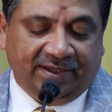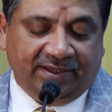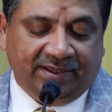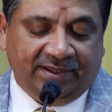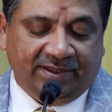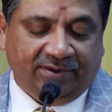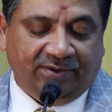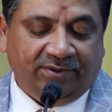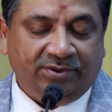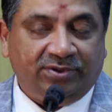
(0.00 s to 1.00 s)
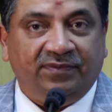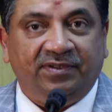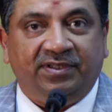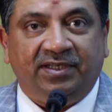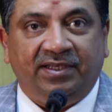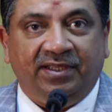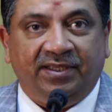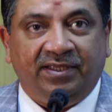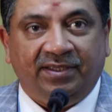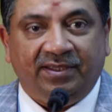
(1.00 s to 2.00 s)
in the course of a
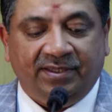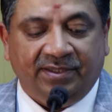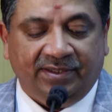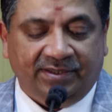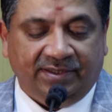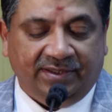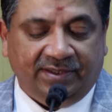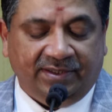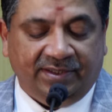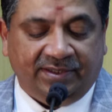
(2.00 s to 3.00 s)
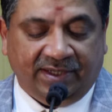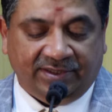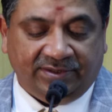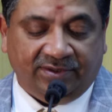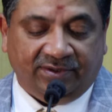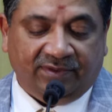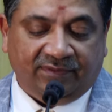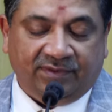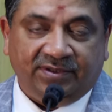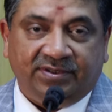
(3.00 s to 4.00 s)
3-day international
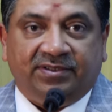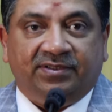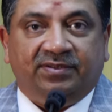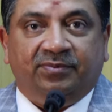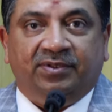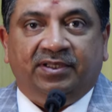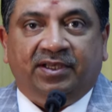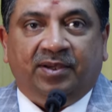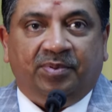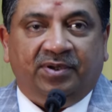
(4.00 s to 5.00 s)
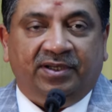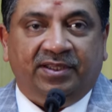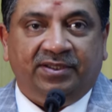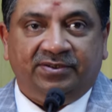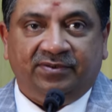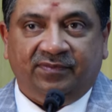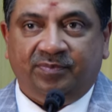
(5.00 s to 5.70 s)
conference with a couple of days of